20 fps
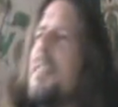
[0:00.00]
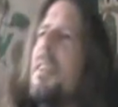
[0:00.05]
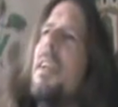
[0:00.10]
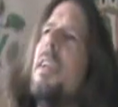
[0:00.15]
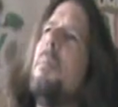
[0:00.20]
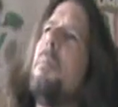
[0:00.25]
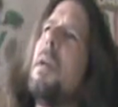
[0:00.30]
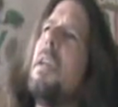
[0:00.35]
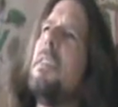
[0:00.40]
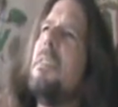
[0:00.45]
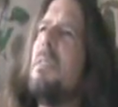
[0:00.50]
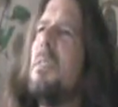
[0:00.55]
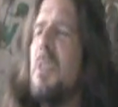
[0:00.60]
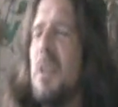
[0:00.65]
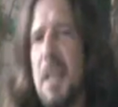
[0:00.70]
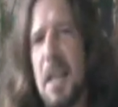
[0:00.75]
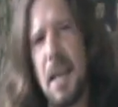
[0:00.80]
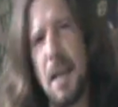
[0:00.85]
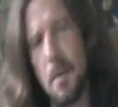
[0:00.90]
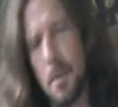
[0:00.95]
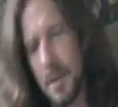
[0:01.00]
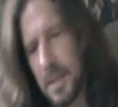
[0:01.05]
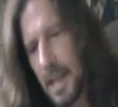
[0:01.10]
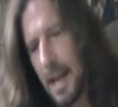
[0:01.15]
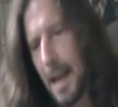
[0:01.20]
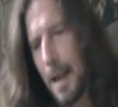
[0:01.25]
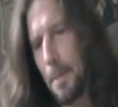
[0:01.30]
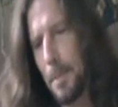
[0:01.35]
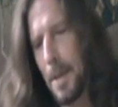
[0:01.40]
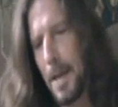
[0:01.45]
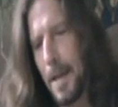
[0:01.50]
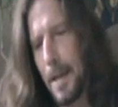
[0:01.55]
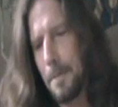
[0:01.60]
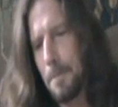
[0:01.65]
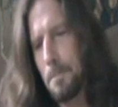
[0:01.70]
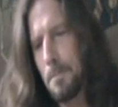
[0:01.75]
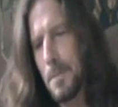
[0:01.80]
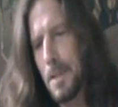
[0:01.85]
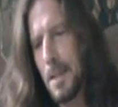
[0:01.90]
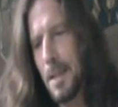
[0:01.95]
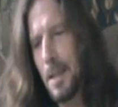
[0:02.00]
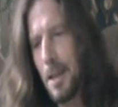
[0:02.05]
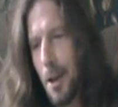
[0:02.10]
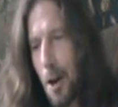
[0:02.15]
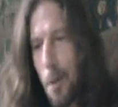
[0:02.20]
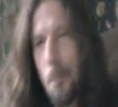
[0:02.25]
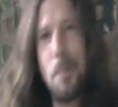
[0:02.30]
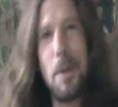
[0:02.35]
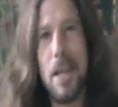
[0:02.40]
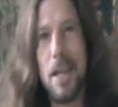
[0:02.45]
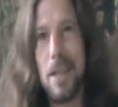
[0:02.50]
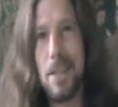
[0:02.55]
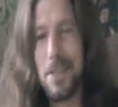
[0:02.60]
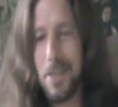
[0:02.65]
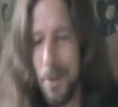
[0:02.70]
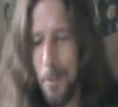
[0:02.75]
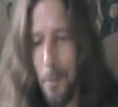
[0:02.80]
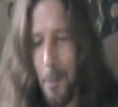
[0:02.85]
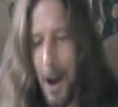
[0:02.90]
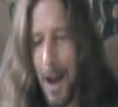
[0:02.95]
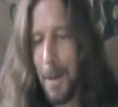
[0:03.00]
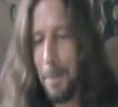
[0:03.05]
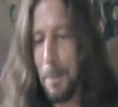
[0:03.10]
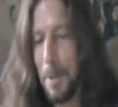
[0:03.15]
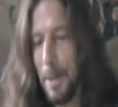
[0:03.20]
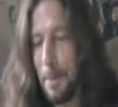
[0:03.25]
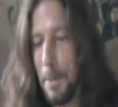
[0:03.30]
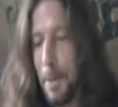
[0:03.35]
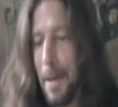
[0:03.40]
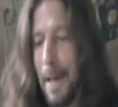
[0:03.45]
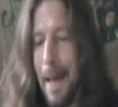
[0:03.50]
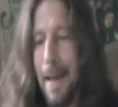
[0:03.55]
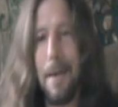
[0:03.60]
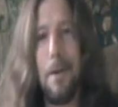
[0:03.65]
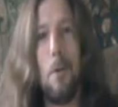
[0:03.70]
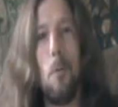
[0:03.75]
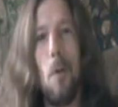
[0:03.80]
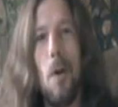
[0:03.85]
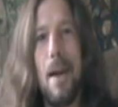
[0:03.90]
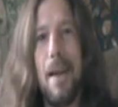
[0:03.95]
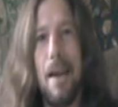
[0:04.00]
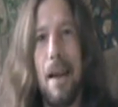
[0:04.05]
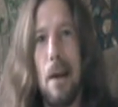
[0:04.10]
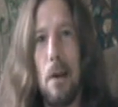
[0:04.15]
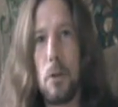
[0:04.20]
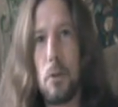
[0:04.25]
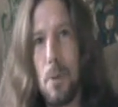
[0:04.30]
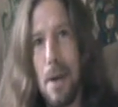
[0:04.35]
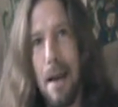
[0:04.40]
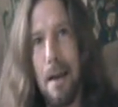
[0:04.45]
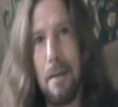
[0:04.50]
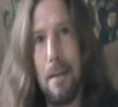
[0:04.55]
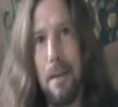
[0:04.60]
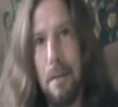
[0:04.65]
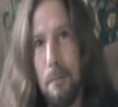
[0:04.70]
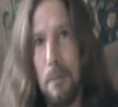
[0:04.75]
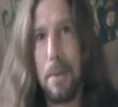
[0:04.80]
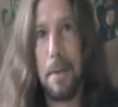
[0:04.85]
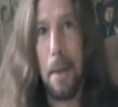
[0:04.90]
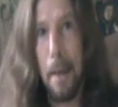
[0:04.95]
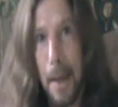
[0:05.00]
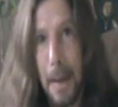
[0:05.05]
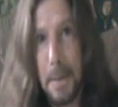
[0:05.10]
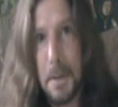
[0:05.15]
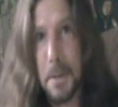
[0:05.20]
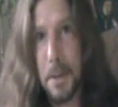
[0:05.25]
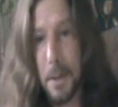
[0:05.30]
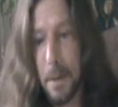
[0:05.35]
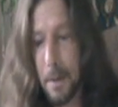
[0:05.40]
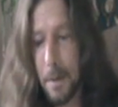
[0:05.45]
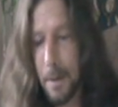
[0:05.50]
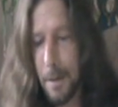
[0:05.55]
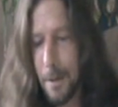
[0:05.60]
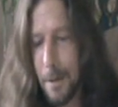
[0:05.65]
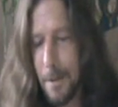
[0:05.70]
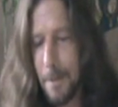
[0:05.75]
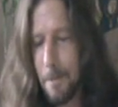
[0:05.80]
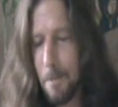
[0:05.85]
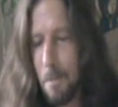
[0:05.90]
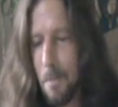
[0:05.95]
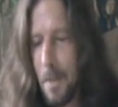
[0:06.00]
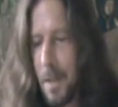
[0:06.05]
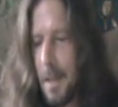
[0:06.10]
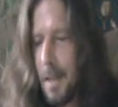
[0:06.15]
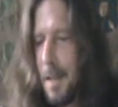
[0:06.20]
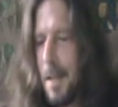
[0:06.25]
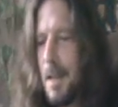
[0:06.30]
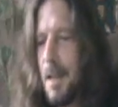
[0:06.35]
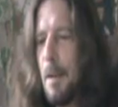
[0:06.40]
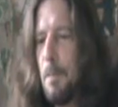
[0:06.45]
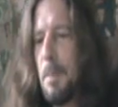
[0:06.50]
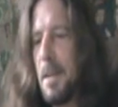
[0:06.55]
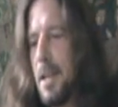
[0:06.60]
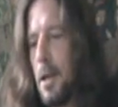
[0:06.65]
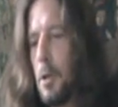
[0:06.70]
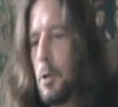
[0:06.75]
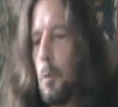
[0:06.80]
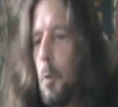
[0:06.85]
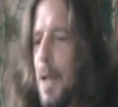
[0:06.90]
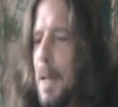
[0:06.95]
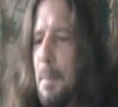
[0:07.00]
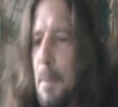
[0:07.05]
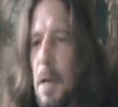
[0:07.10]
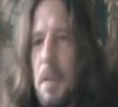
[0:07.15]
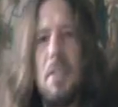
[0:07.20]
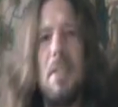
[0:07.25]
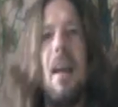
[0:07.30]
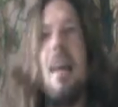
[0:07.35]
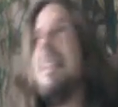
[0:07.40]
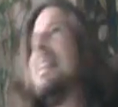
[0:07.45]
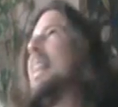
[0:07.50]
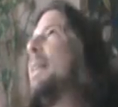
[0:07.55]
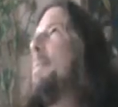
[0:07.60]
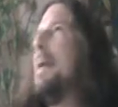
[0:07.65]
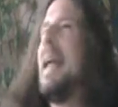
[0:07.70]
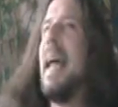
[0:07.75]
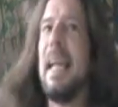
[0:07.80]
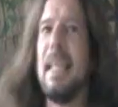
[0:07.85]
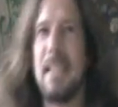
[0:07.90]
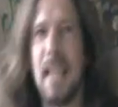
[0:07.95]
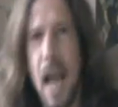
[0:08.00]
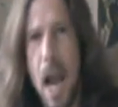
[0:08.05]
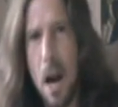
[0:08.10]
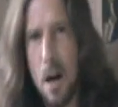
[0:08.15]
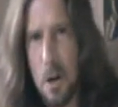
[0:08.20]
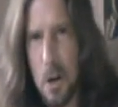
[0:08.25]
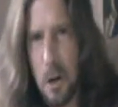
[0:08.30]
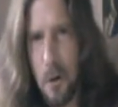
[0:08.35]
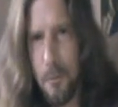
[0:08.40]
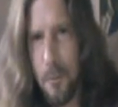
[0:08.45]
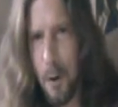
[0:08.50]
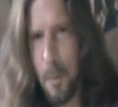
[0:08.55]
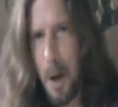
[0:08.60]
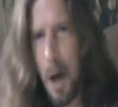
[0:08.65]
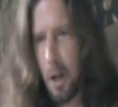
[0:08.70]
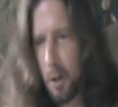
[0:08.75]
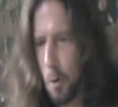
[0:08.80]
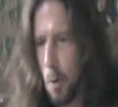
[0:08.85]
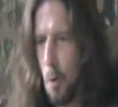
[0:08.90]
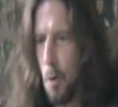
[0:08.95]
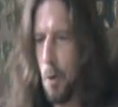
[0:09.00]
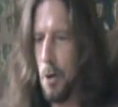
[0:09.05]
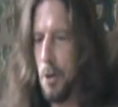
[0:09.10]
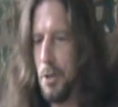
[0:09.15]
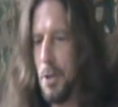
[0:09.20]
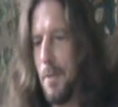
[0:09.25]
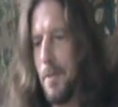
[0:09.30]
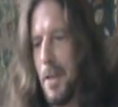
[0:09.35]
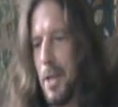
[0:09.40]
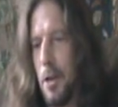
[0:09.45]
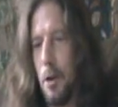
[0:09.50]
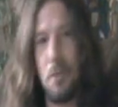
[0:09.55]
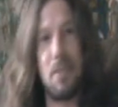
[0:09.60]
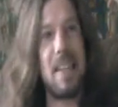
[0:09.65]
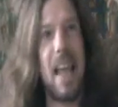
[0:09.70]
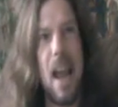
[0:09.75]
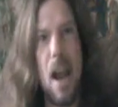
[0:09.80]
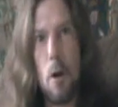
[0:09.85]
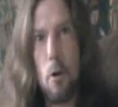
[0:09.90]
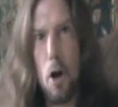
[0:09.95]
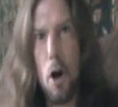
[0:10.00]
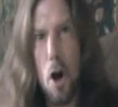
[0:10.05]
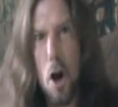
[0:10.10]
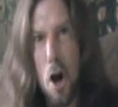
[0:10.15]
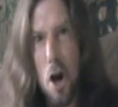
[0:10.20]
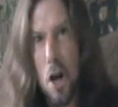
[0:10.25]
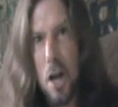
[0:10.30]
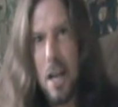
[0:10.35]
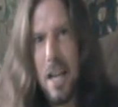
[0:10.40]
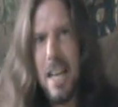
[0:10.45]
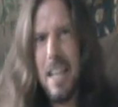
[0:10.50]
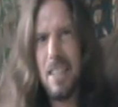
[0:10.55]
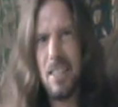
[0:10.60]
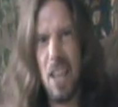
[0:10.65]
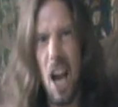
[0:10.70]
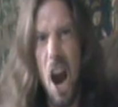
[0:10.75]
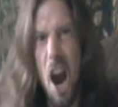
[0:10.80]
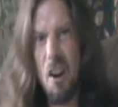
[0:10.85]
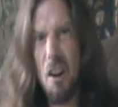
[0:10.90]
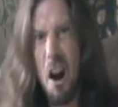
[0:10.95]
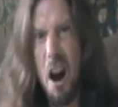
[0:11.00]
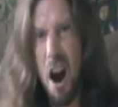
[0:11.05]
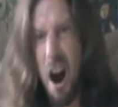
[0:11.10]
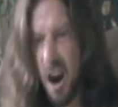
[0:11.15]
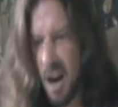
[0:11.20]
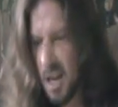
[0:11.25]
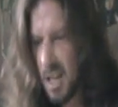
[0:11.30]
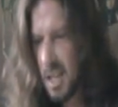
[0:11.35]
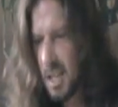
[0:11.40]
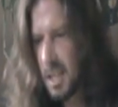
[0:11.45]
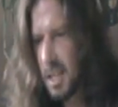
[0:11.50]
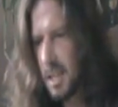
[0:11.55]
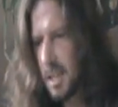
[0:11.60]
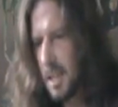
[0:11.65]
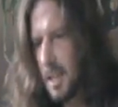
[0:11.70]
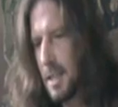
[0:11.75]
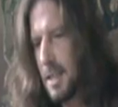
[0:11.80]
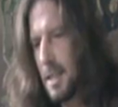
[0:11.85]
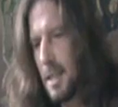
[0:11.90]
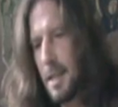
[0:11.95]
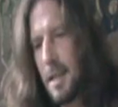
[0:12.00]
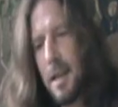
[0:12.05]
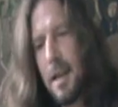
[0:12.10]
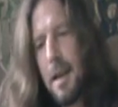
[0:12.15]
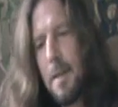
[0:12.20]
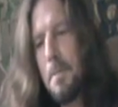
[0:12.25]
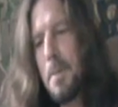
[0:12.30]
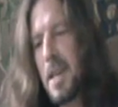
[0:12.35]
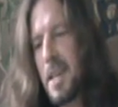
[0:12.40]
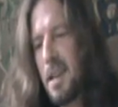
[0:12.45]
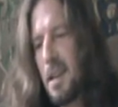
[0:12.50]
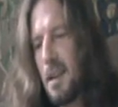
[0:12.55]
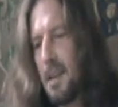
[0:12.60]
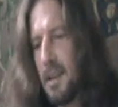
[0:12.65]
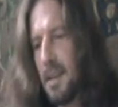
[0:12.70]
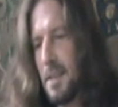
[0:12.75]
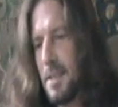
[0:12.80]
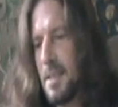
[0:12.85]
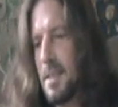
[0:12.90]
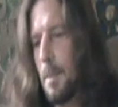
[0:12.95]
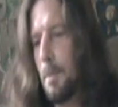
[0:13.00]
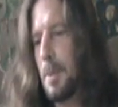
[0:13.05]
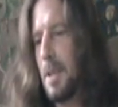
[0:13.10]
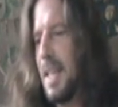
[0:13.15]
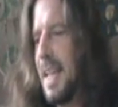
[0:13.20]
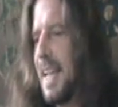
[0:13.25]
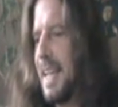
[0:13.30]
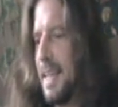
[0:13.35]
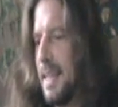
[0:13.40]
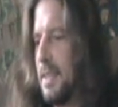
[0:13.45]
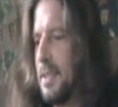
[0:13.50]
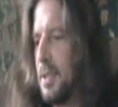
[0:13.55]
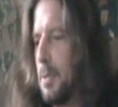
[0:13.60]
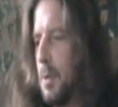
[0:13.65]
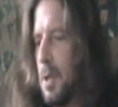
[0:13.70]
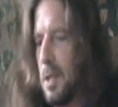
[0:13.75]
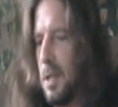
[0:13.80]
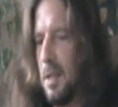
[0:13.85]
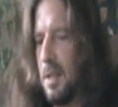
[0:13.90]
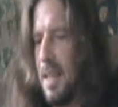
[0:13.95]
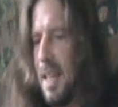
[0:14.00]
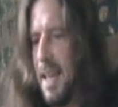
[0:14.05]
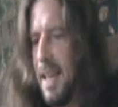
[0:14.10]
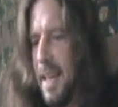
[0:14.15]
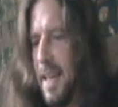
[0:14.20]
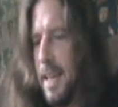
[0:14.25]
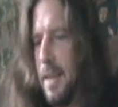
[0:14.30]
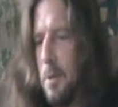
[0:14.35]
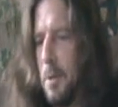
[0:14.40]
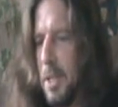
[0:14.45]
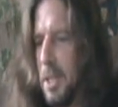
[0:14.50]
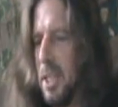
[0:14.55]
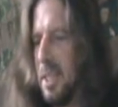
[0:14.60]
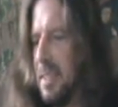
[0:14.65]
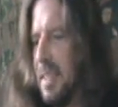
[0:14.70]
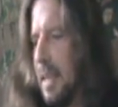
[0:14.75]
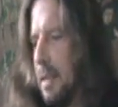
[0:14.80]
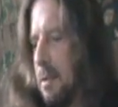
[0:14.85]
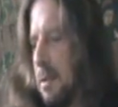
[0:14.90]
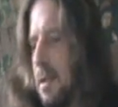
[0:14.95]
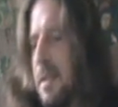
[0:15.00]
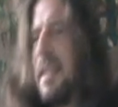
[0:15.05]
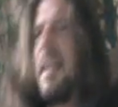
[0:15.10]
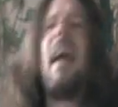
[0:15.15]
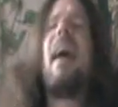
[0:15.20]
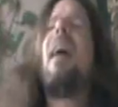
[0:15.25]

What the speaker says: isn't anybody looking at what's happening? Because some white people got in the White House without an invitation. Because we must eliminate terror from all corners of the earth. Terror. Terror. Because the planets will align with the center of the